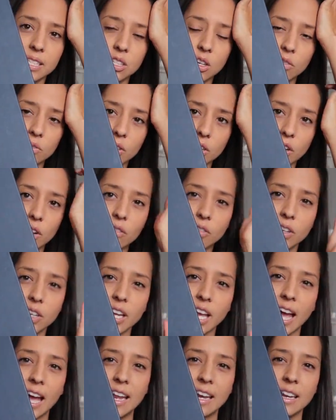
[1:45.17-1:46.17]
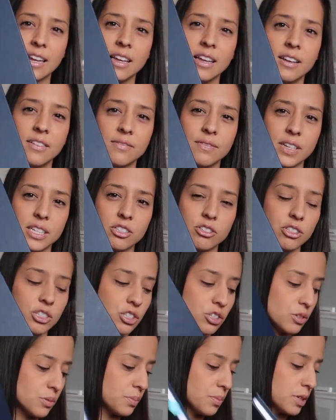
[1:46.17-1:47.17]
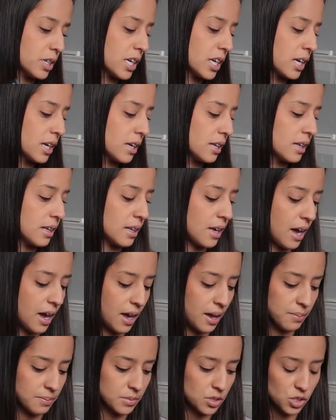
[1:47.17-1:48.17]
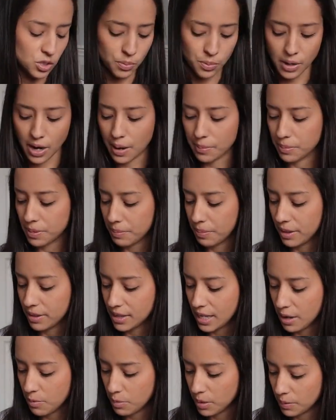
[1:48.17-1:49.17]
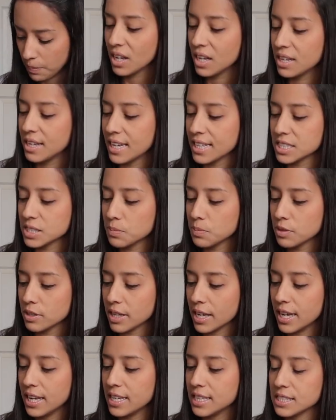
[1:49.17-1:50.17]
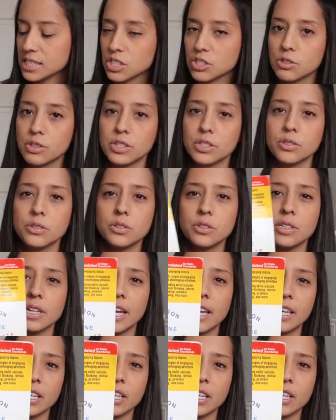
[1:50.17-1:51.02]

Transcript: this over and over again. Victory Drill Book. Super happy about that one. Next book is Critical